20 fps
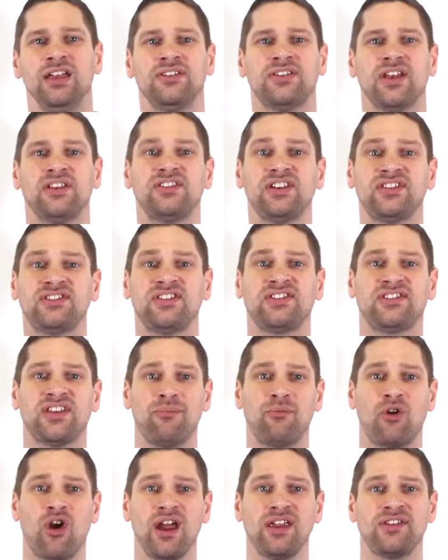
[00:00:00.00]
So just to
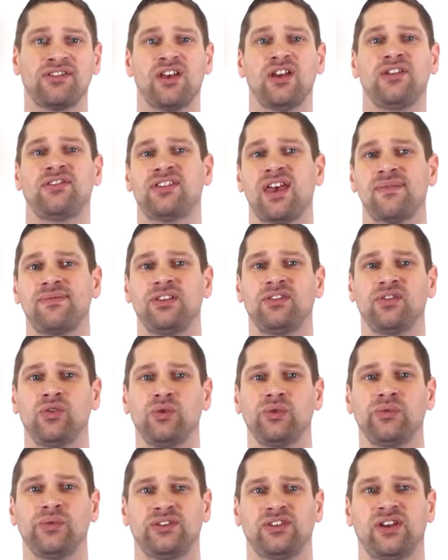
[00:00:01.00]
summarise those 7
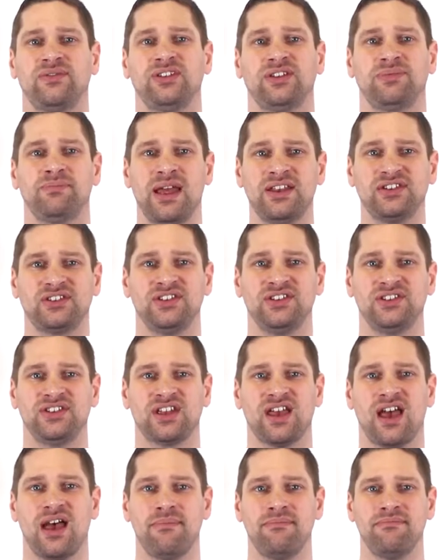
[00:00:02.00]
tools which I've just mentioned
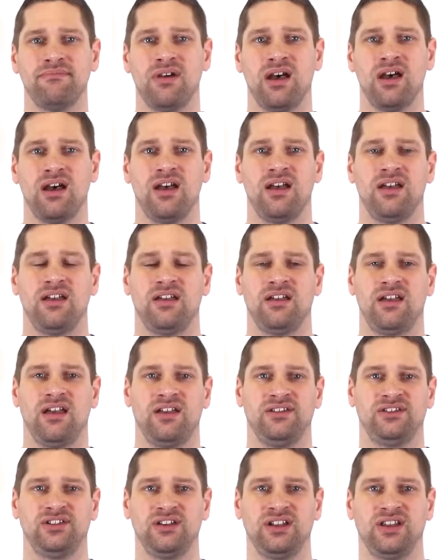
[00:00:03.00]

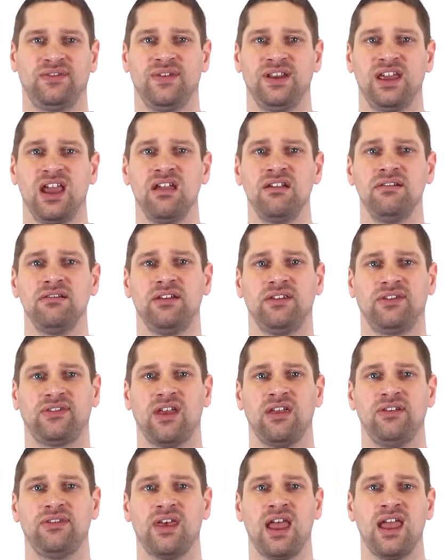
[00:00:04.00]
during this video,
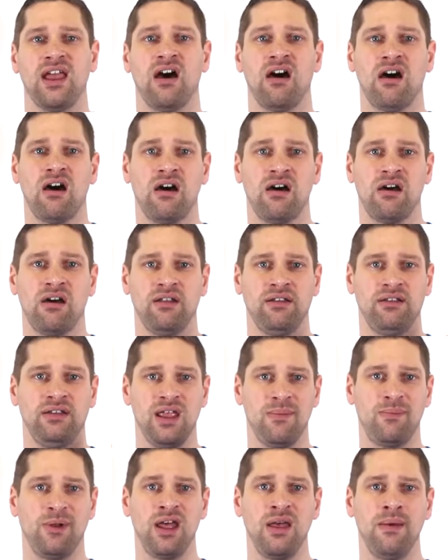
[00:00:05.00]
so they are
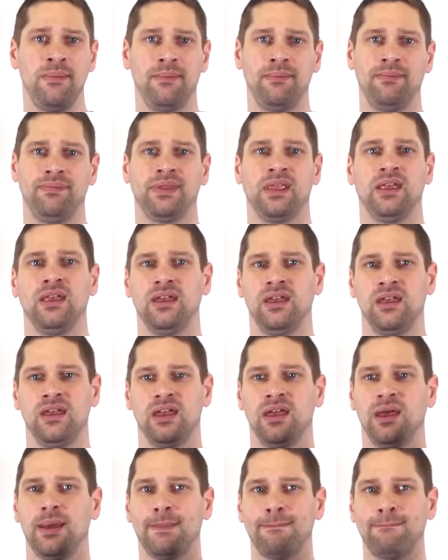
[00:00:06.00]
Nibbler,
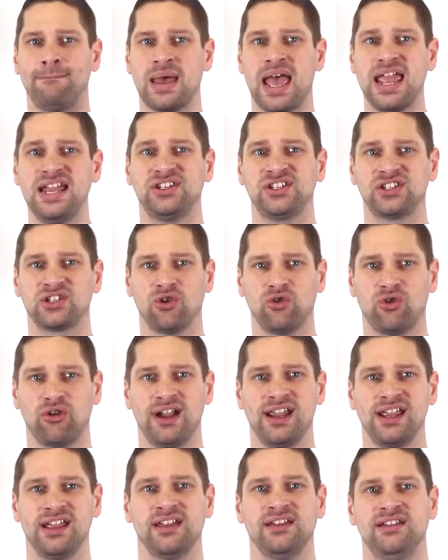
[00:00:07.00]
page
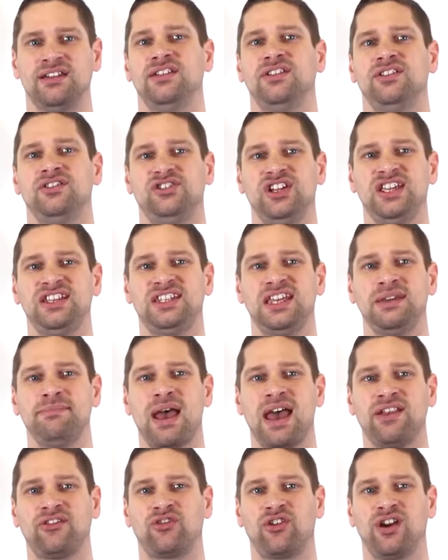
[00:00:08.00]
scoring,
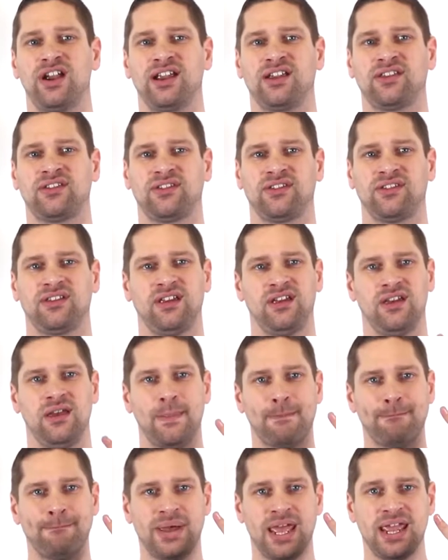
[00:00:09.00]
GTmetrix,
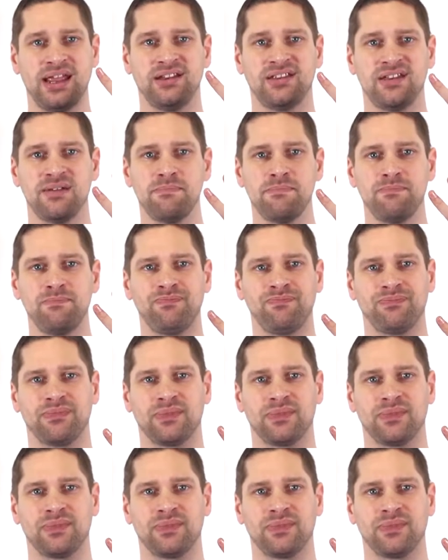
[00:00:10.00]
Pingdom,